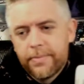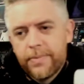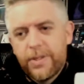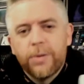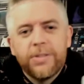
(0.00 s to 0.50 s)

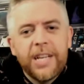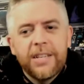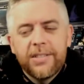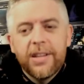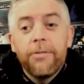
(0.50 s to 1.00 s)
Don't say
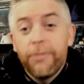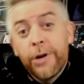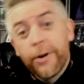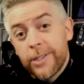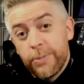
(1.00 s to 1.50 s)
stuff when
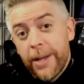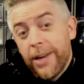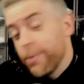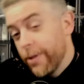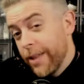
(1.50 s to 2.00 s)
you're
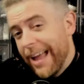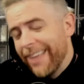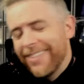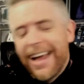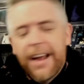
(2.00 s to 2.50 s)
expendable.
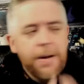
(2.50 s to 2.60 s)
How's that?